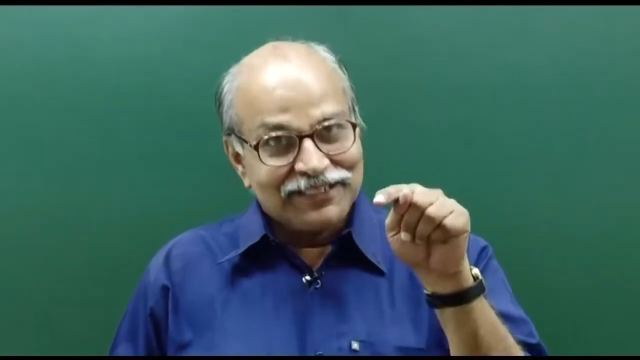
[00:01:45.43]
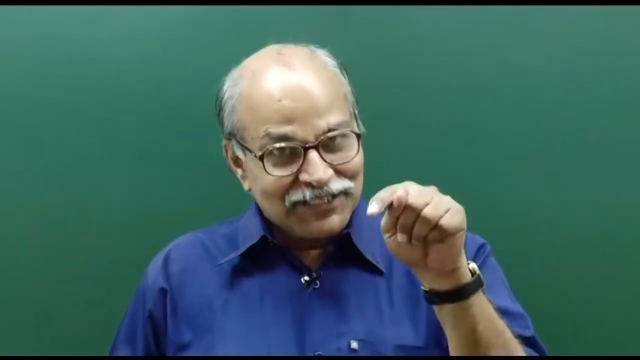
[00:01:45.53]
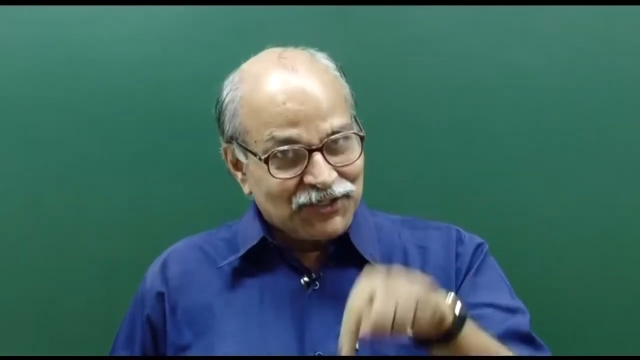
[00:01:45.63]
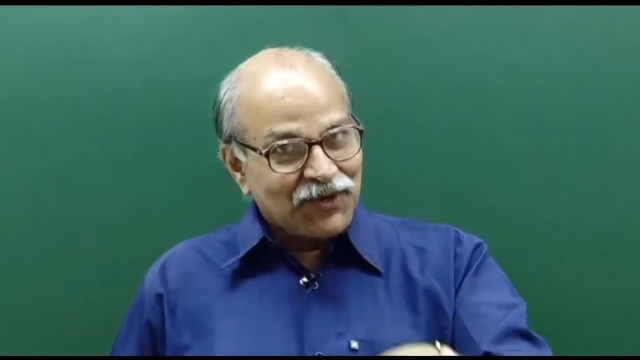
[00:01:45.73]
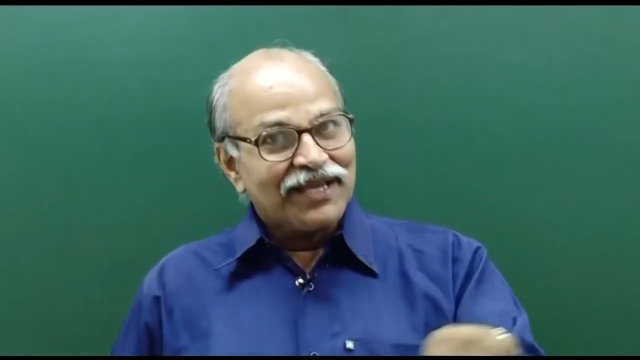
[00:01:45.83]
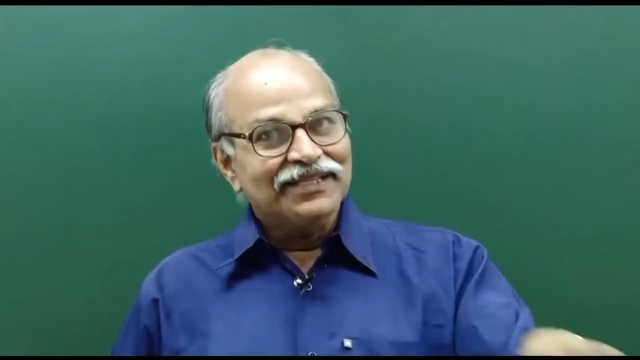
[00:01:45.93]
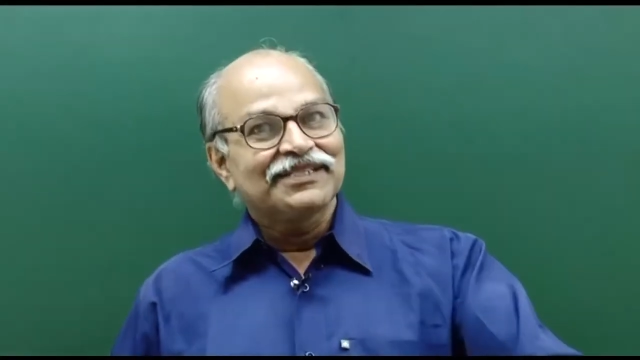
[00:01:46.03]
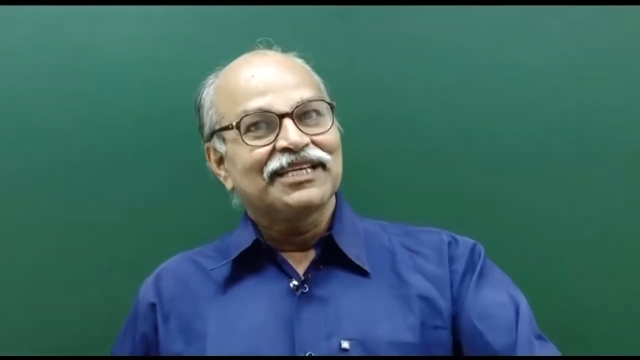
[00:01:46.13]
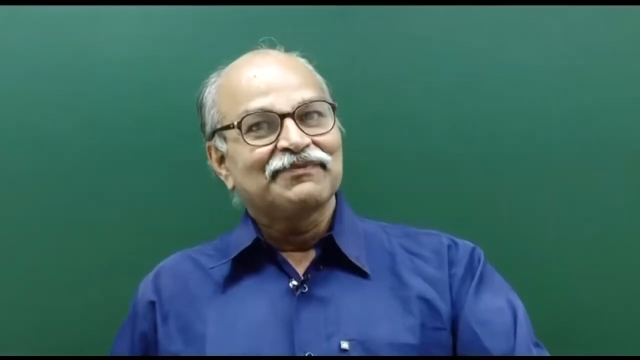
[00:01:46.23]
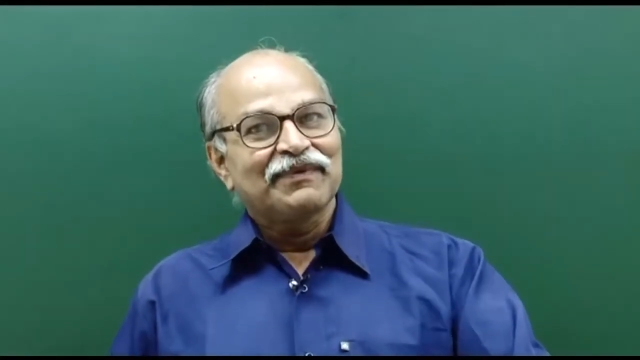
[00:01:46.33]
Enjoy
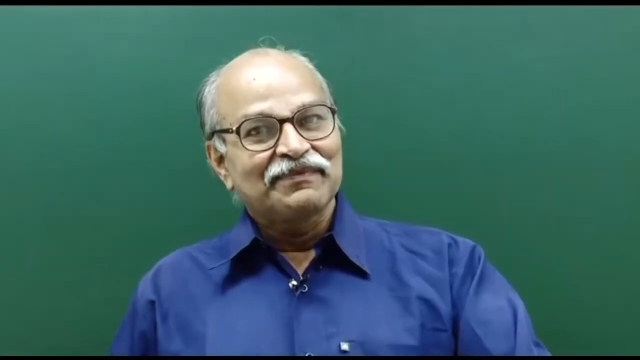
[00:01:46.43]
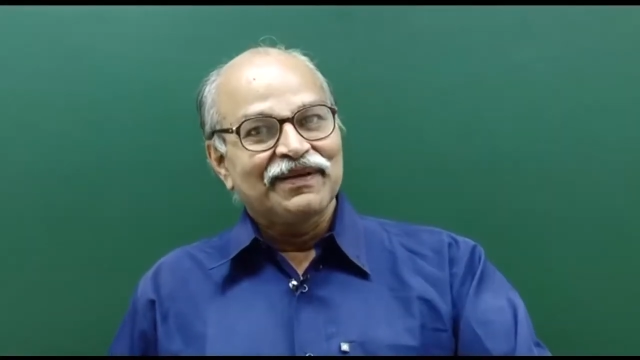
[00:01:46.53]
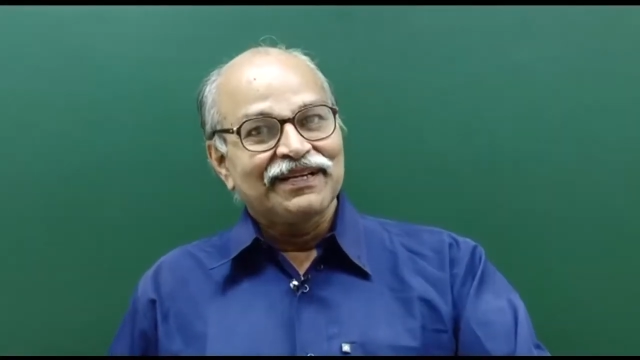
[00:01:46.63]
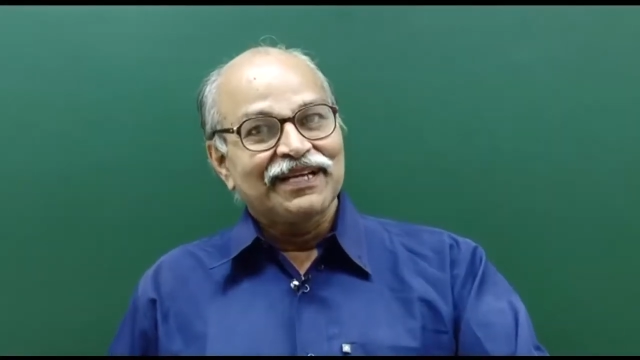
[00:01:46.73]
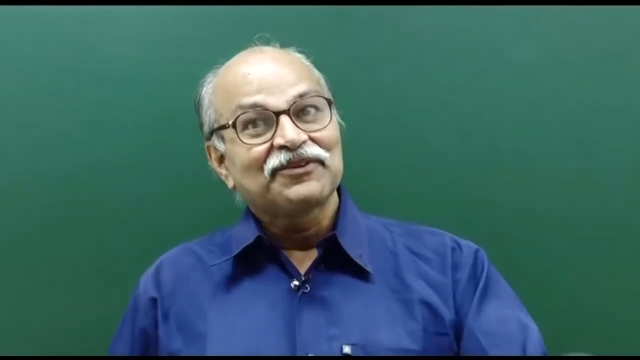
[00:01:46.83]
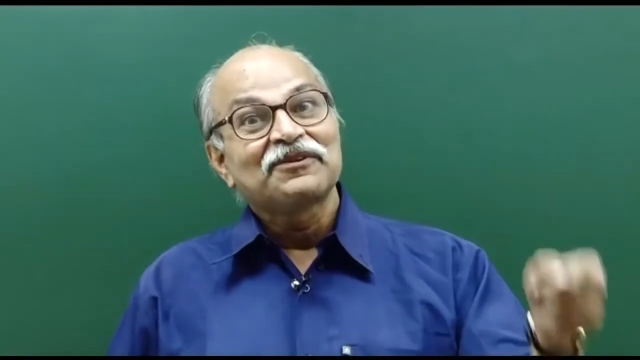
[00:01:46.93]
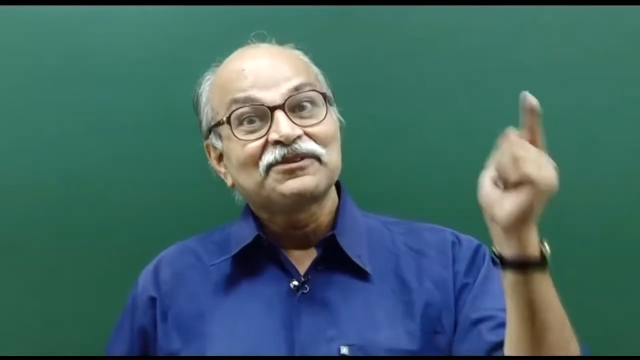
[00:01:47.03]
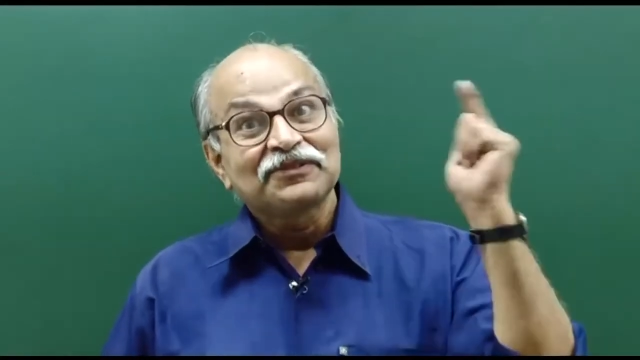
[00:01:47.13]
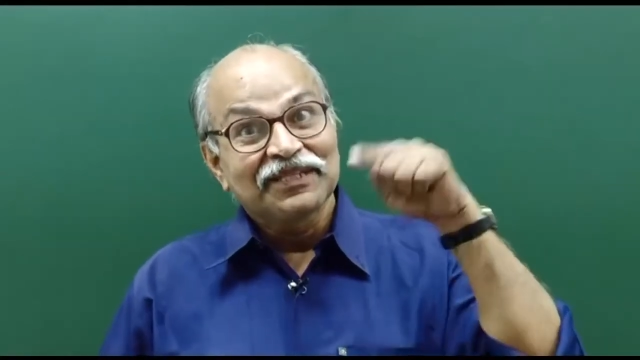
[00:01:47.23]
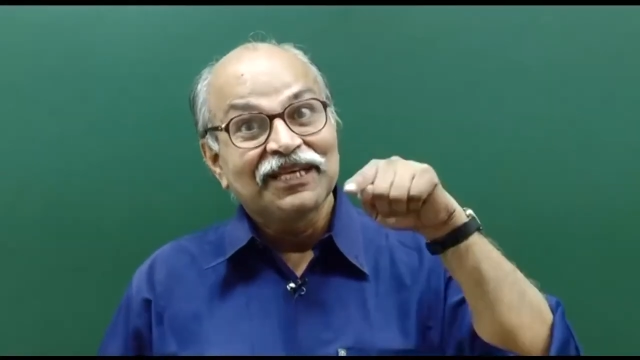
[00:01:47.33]
this experiment and
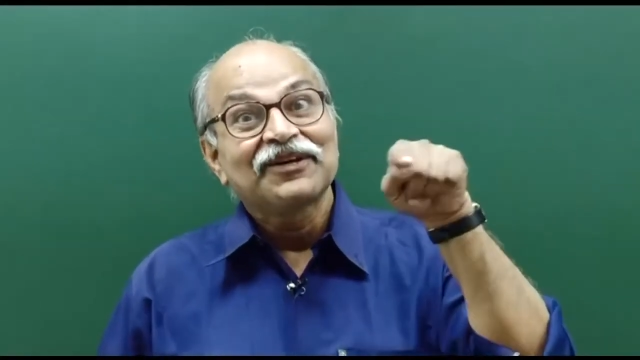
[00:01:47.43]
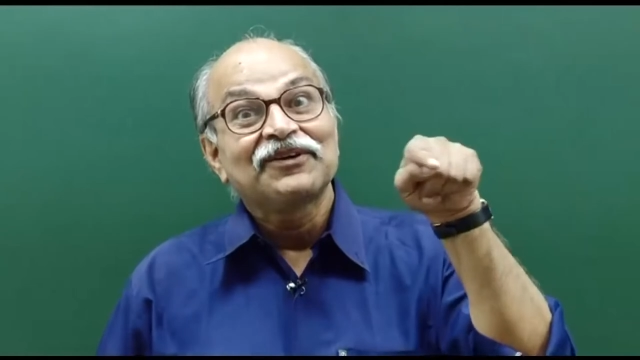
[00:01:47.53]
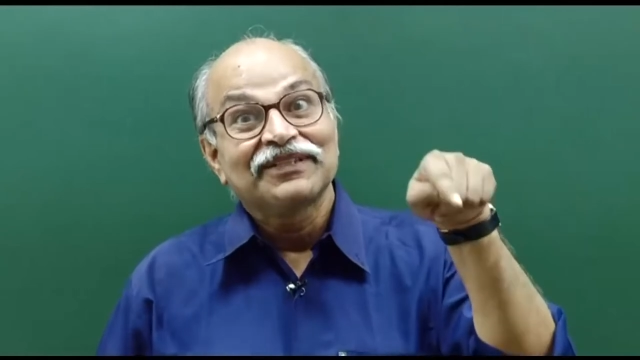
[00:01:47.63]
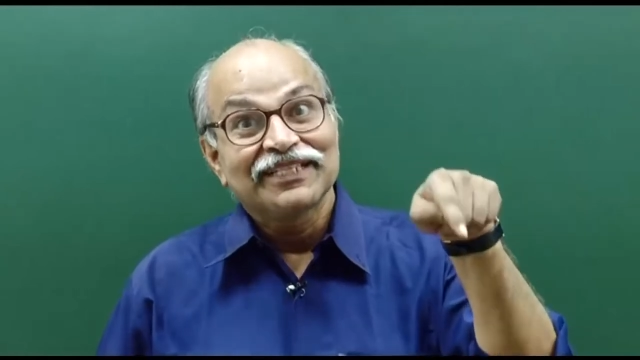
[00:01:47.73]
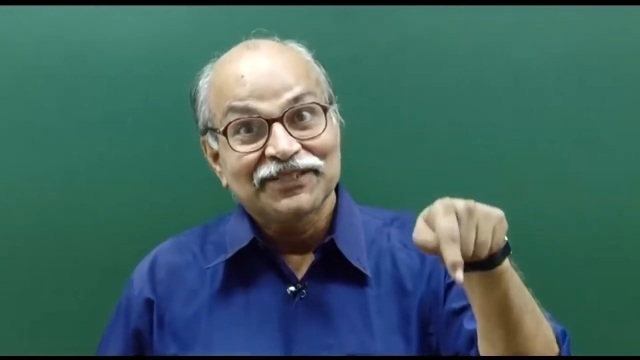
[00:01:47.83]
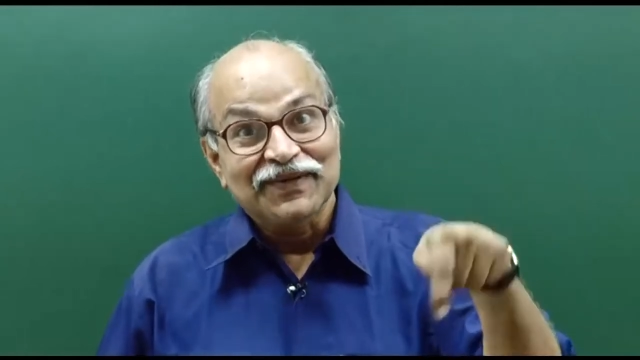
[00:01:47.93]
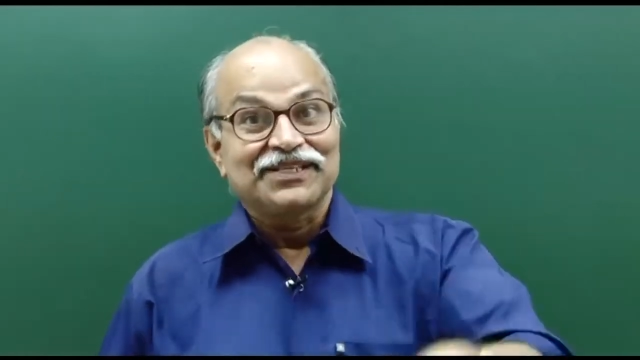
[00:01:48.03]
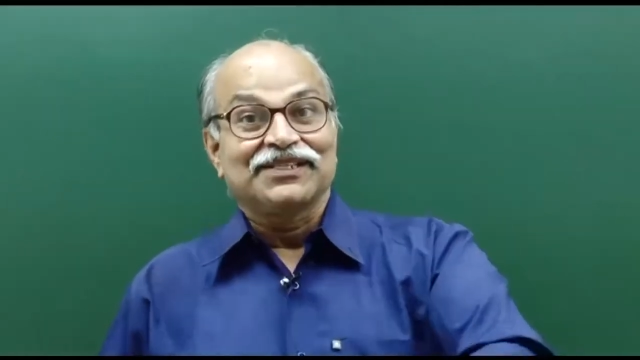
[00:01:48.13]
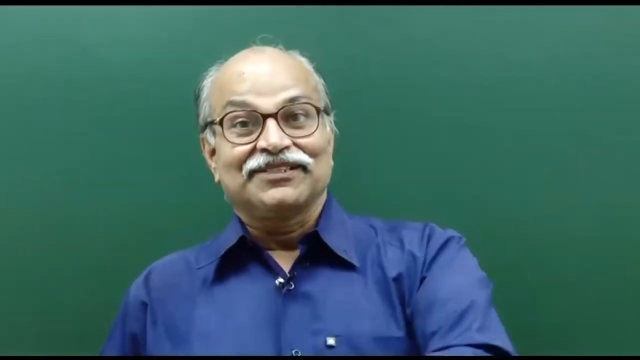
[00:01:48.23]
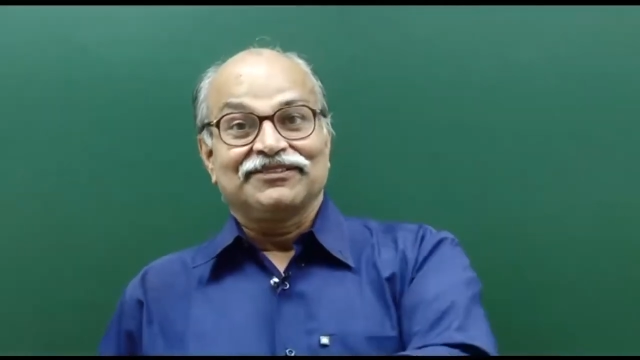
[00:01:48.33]
also think on this
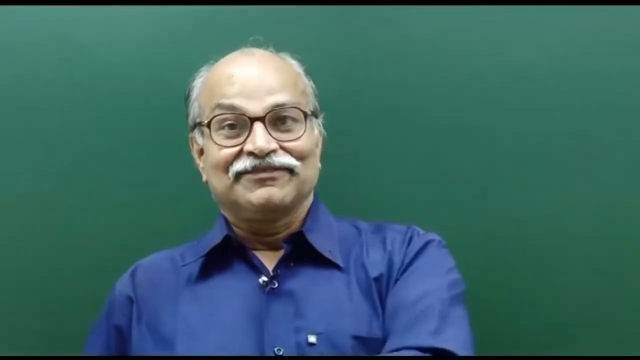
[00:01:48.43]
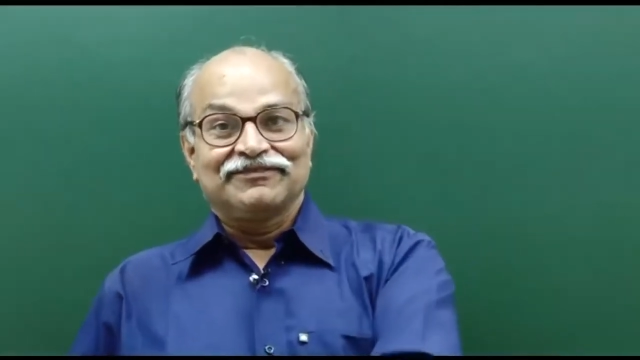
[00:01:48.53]
question.